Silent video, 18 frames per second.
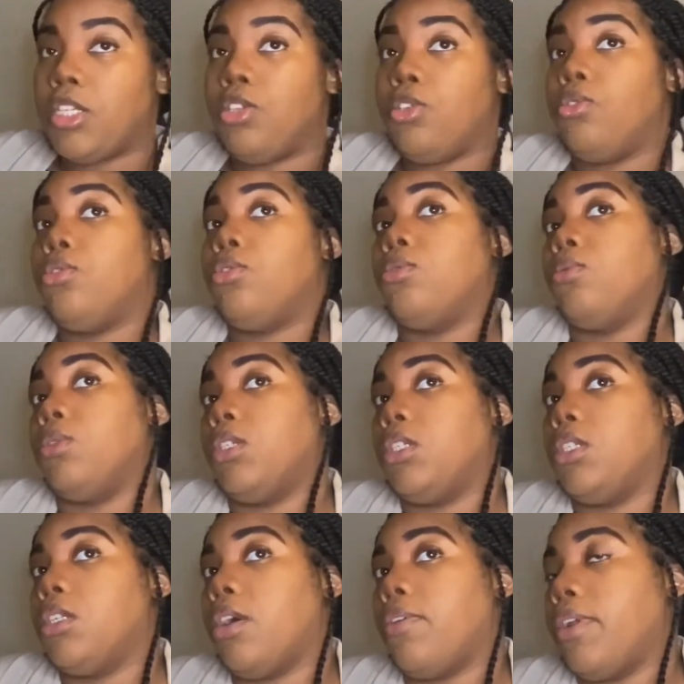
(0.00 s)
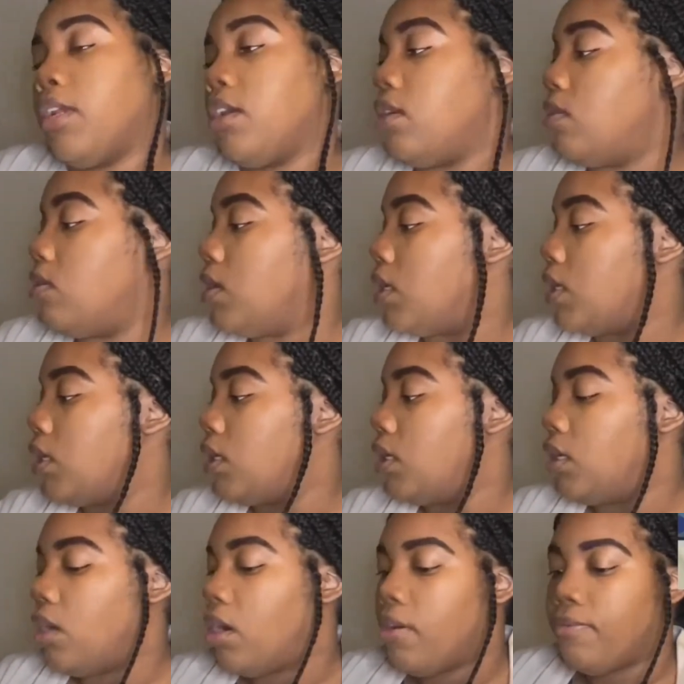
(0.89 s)
to what she's already doing.
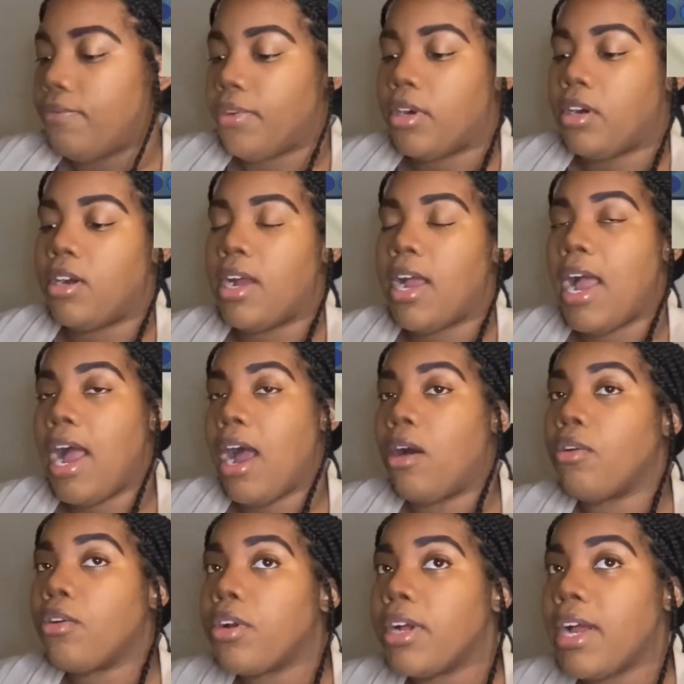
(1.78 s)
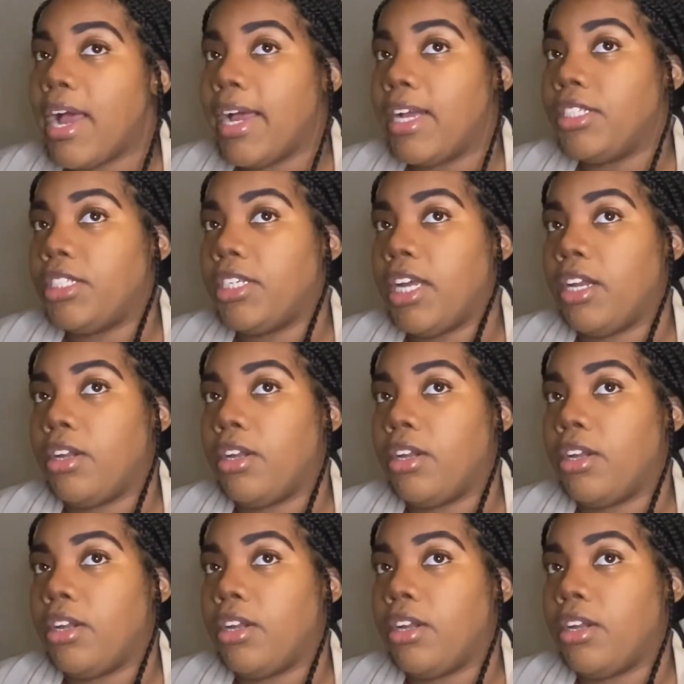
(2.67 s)
For her outer eyeshadow,